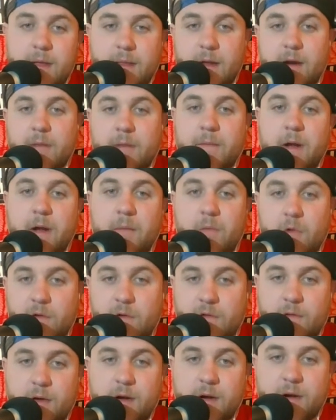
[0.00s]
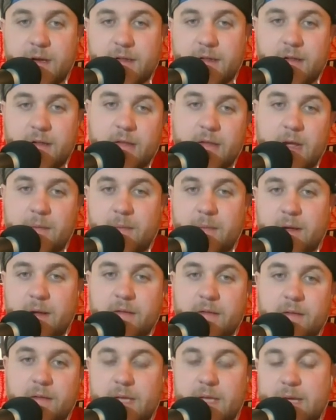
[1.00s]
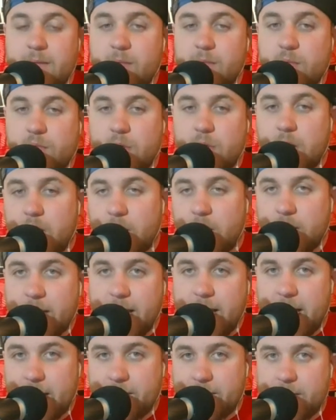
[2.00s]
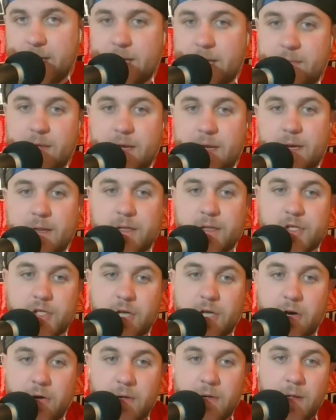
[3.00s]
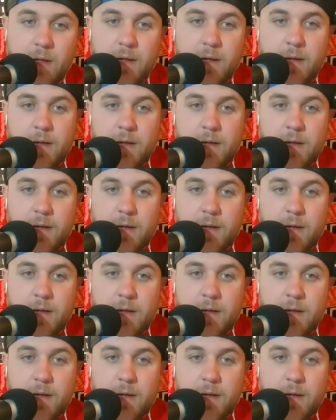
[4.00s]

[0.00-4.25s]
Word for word: they're coming out more serious this time because of the brawl that happened in the beginning of the show.